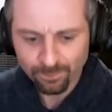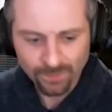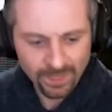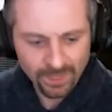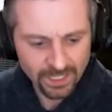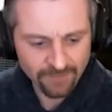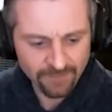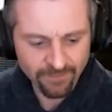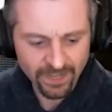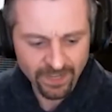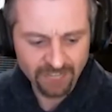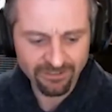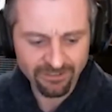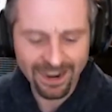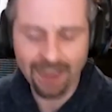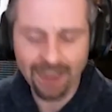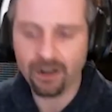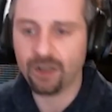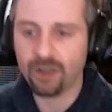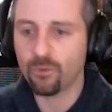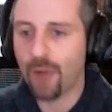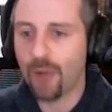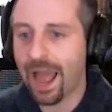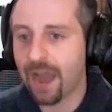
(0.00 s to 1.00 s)
figure out
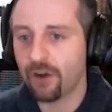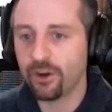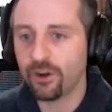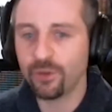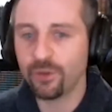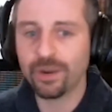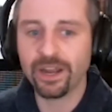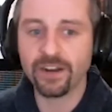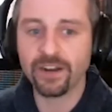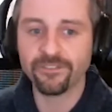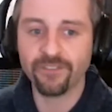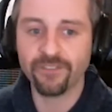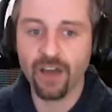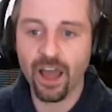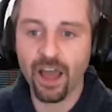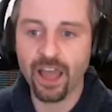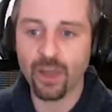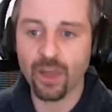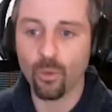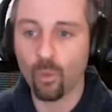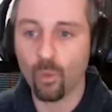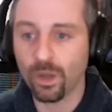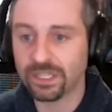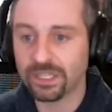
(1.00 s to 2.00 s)
how do you
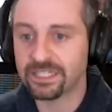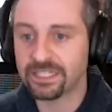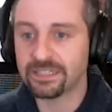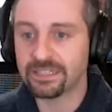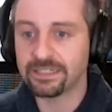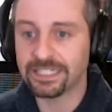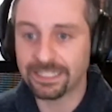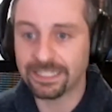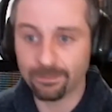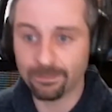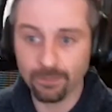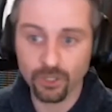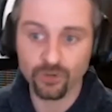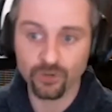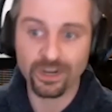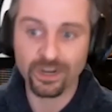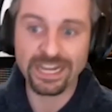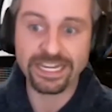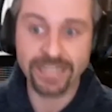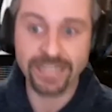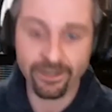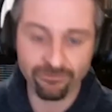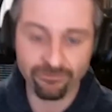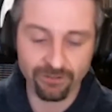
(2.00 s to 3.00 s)
identify what's similar
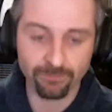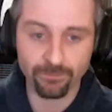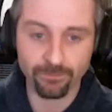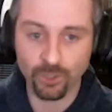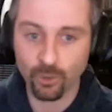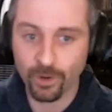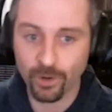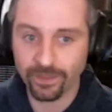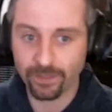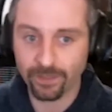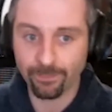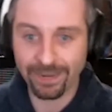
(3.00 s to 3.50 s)
and different between the